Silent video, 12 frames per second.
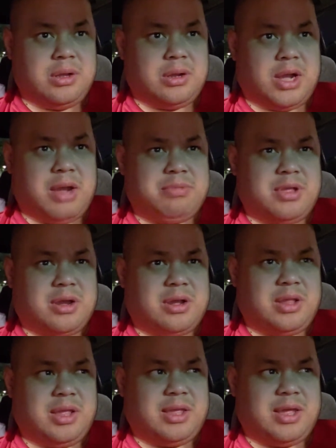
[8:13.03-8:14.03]
I'm not
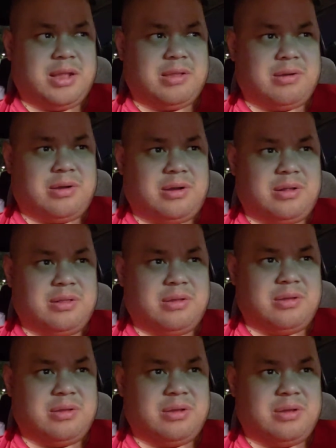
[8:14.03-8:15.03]
gonna get
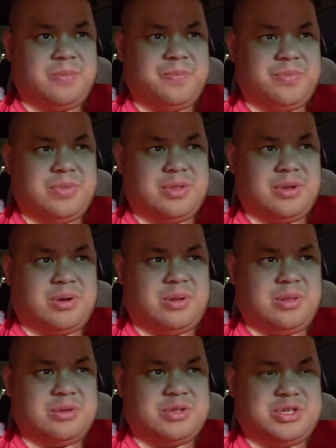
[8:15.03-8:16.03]
all
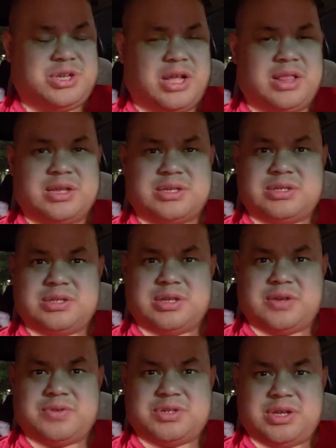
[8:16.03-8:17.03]
jealous
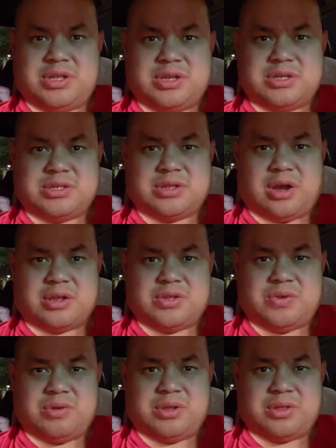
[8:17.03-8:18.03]
if she does talk
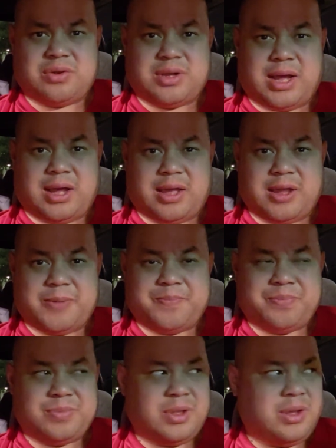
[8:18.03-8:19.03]
to another guy.
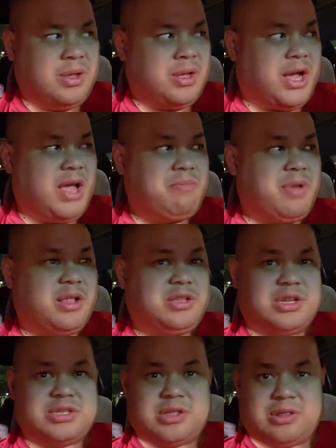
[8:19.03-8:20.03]
I might
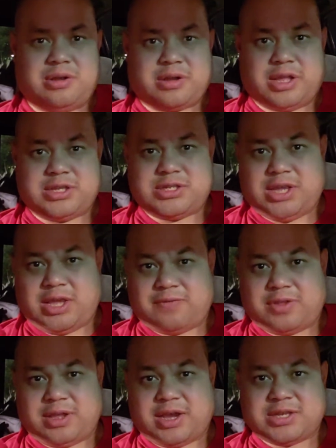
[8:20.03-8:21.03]
just look and see if
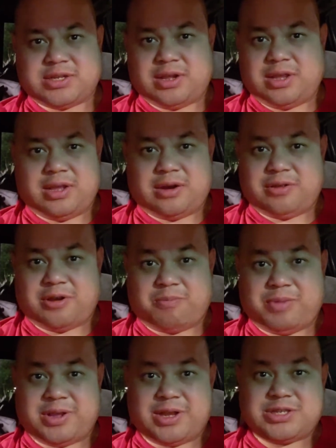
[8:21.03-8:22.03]
the guy's gonna hit on her,
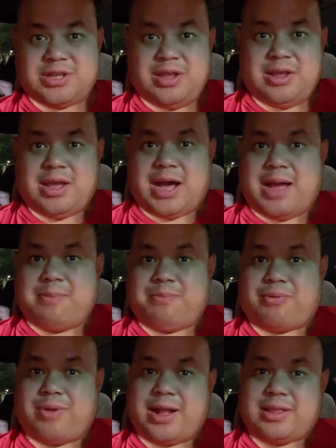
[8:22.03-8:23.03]
because I'm
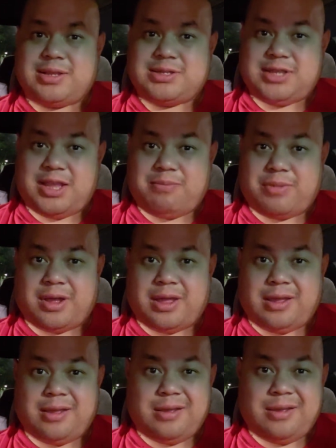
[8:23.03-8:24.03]
practicing my